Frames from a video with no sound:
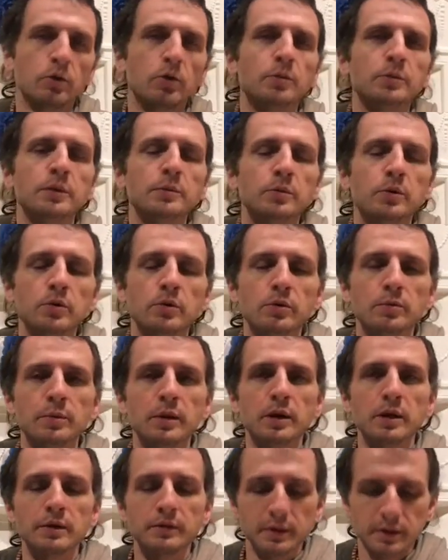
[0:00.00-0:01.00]
Om Namo
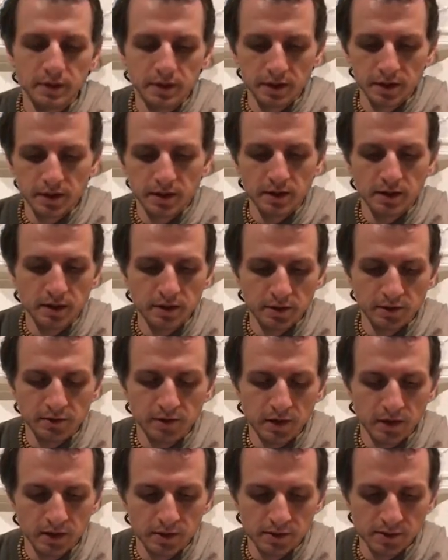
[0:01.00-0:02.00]
Bhagavate
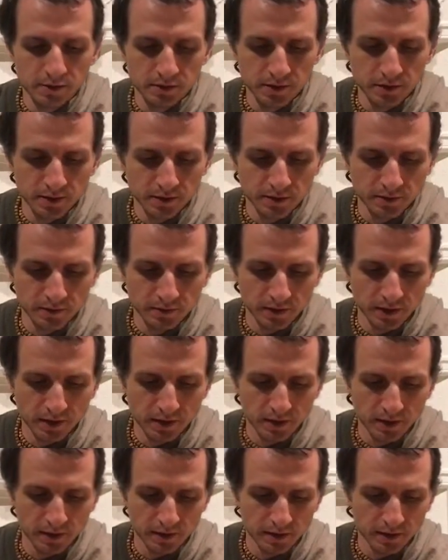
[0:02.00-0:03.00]

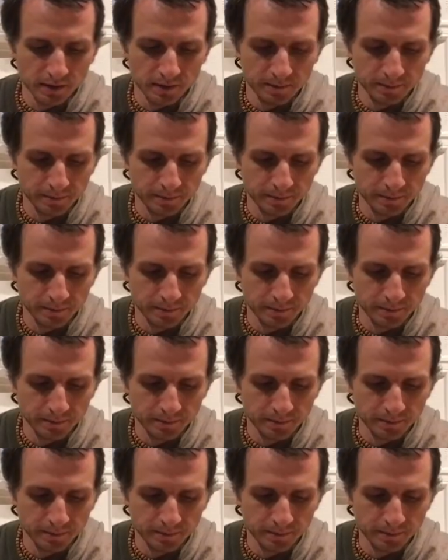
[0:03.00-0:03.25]
Vasudevaya.